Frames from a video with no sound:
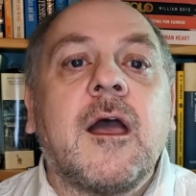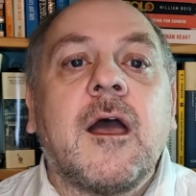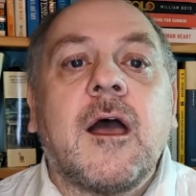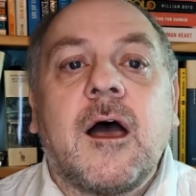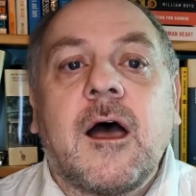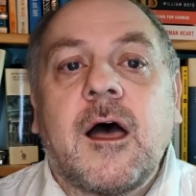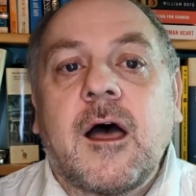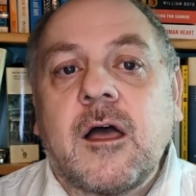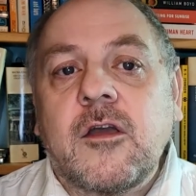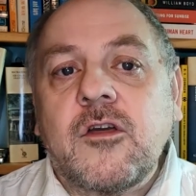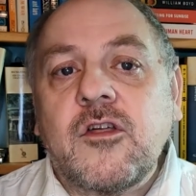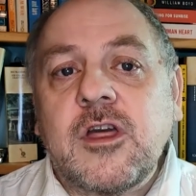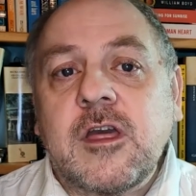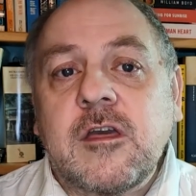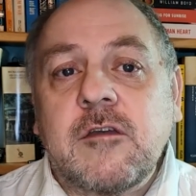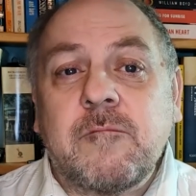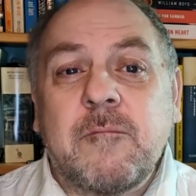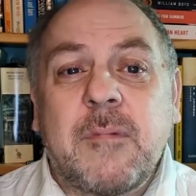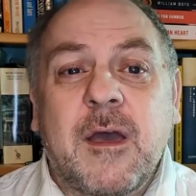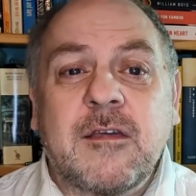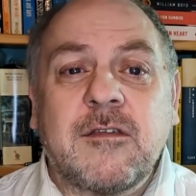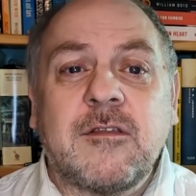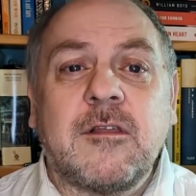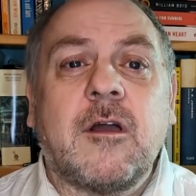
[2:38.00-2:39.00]
Uh, she is
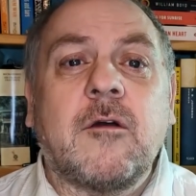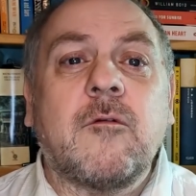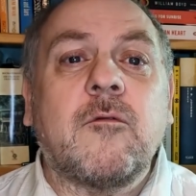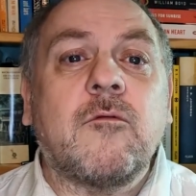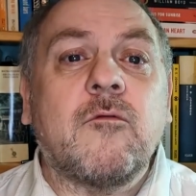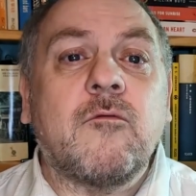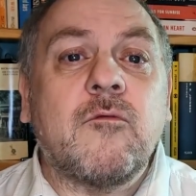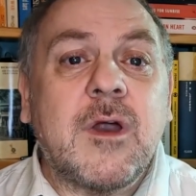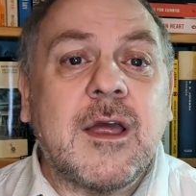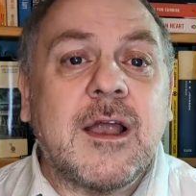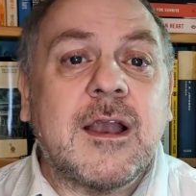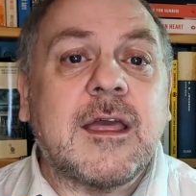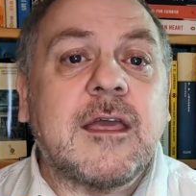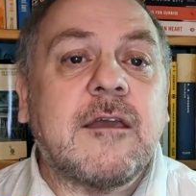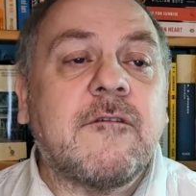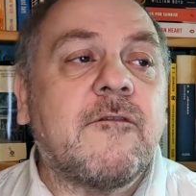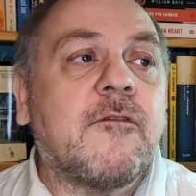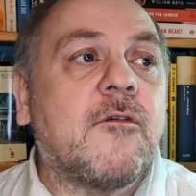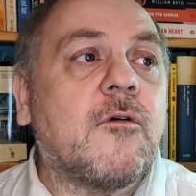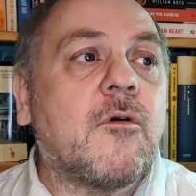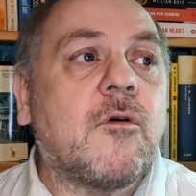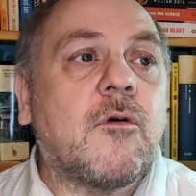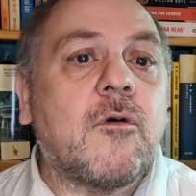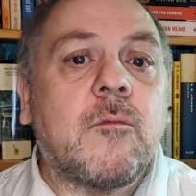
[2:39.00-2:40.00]
best known really
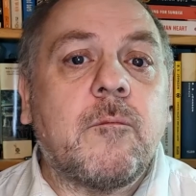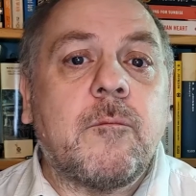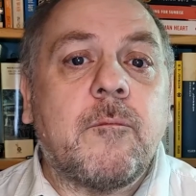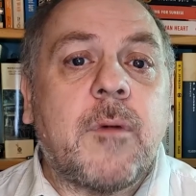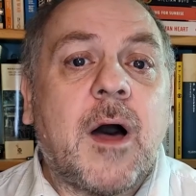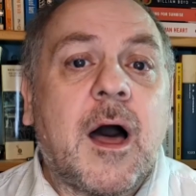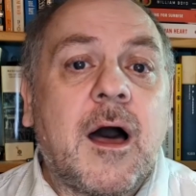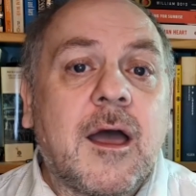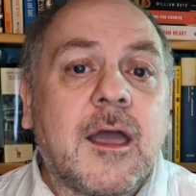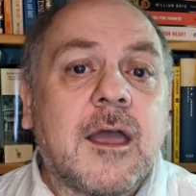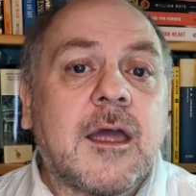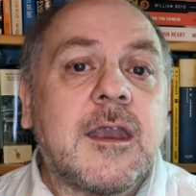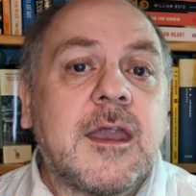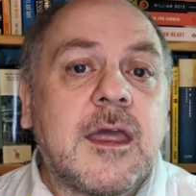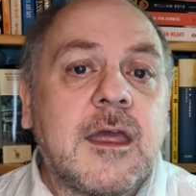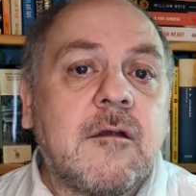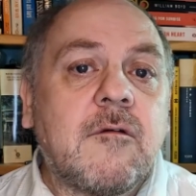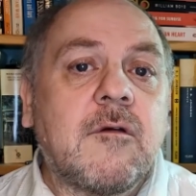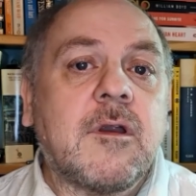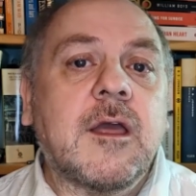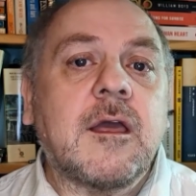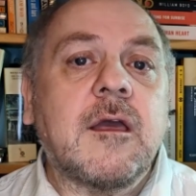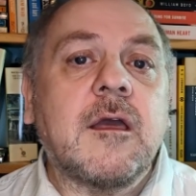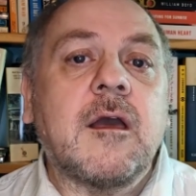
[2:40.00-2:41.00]
for
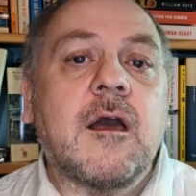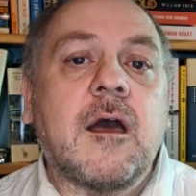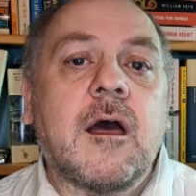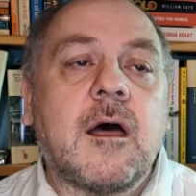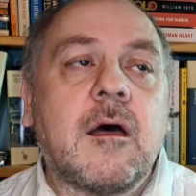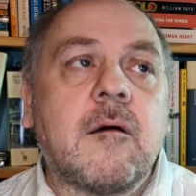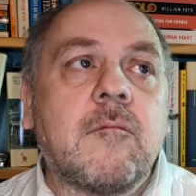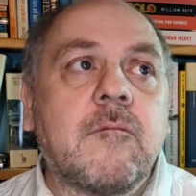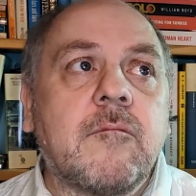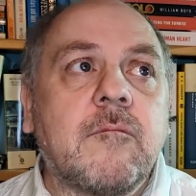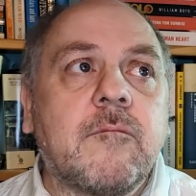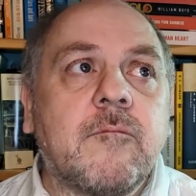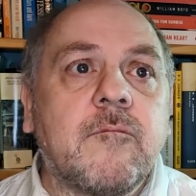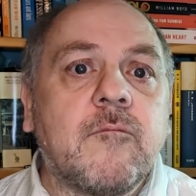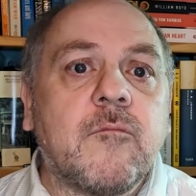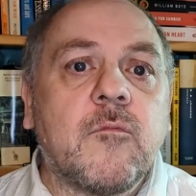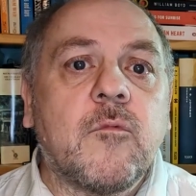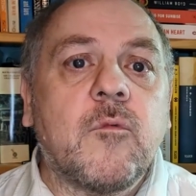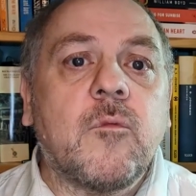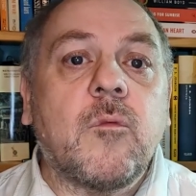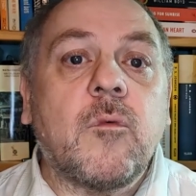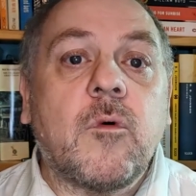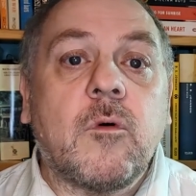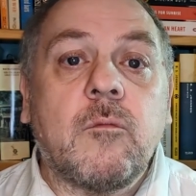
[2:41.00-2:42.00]
pioneering um,
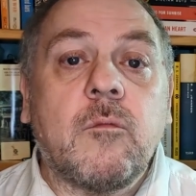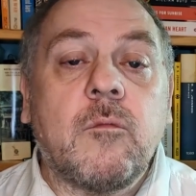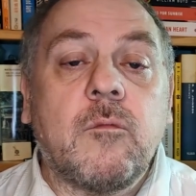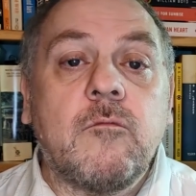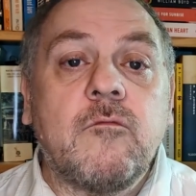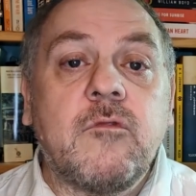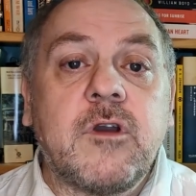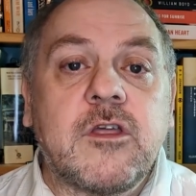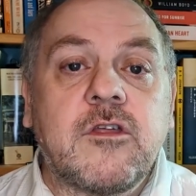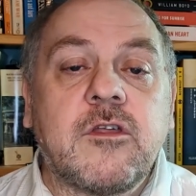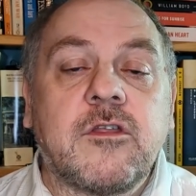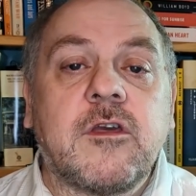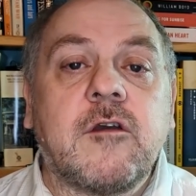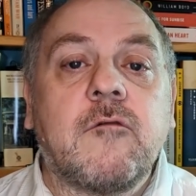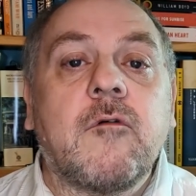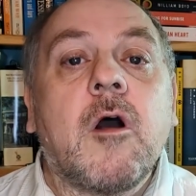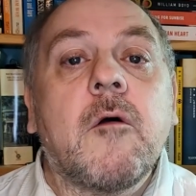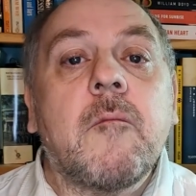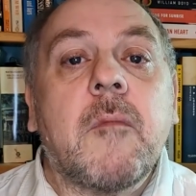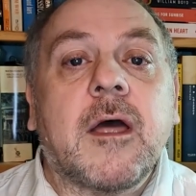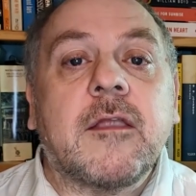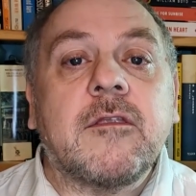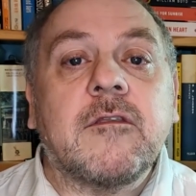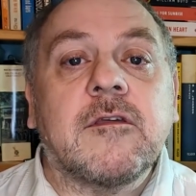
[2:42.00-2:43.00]
Regency
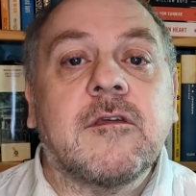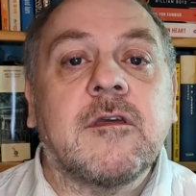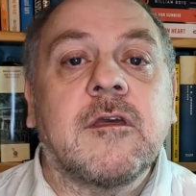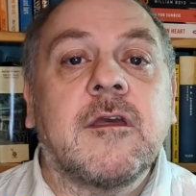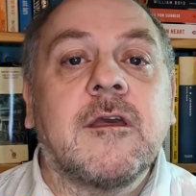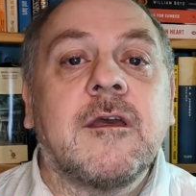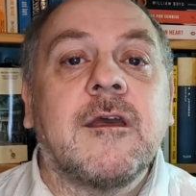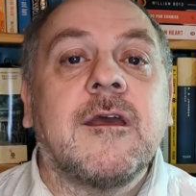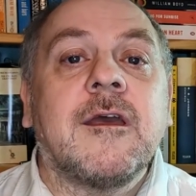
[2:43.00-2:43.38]
romance.